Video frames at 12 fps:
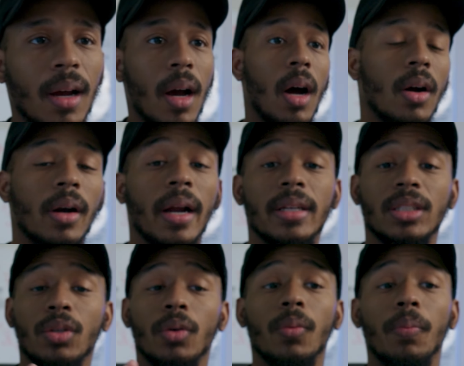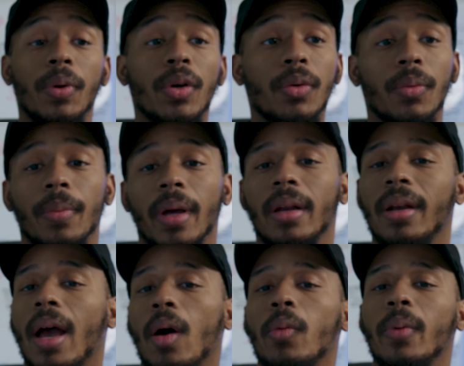All right, so boom,
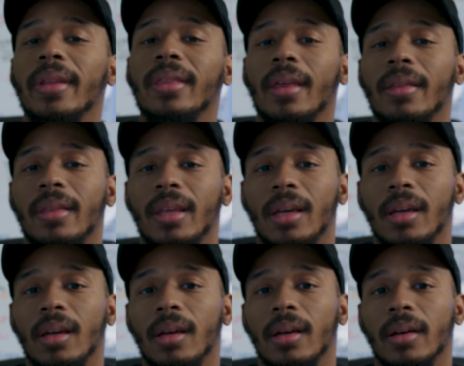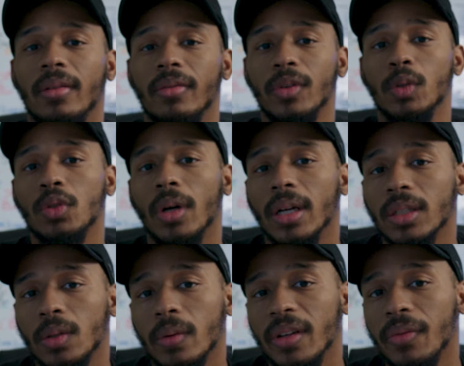now with the Viltrox
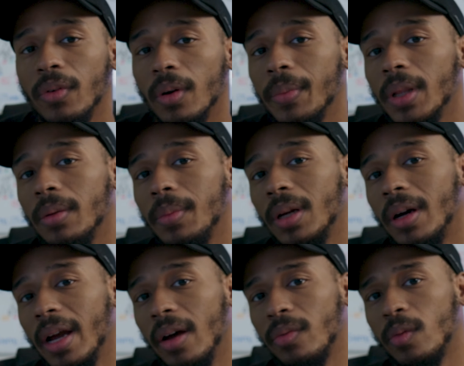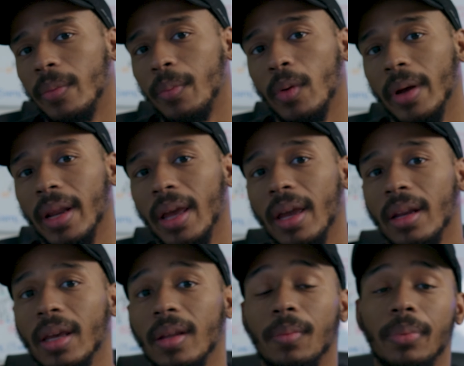24mm f1.8
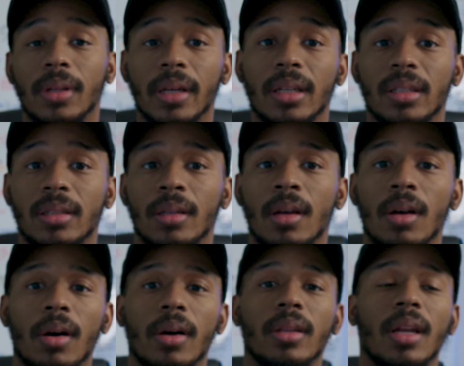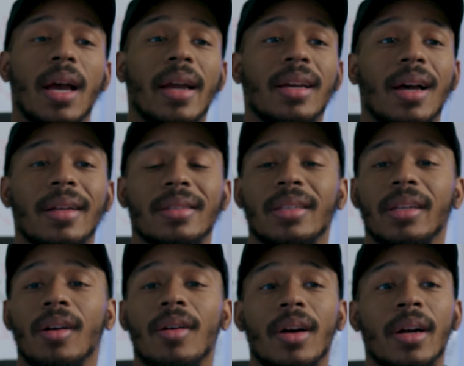in place on the Nikon
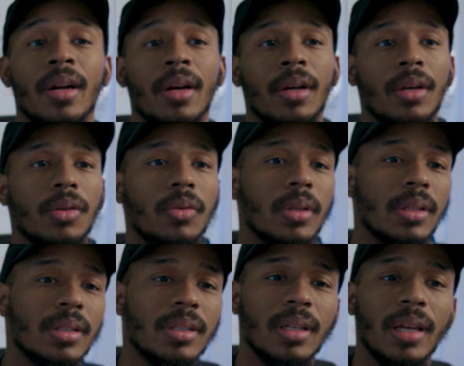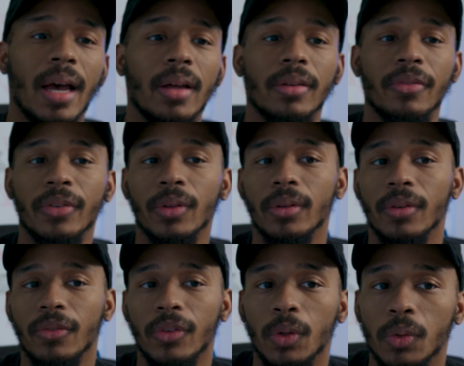ZR, you can see how the field of
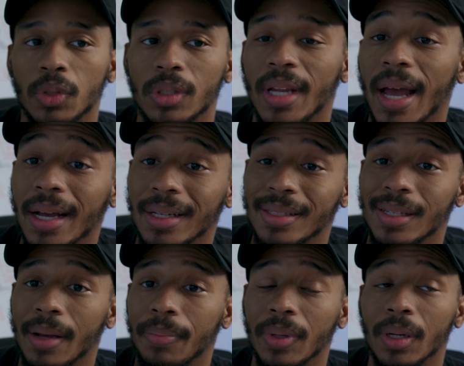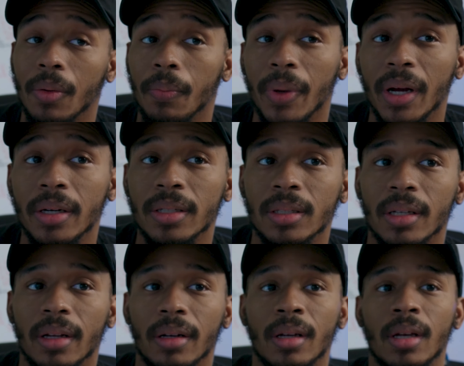view stacks up in comparison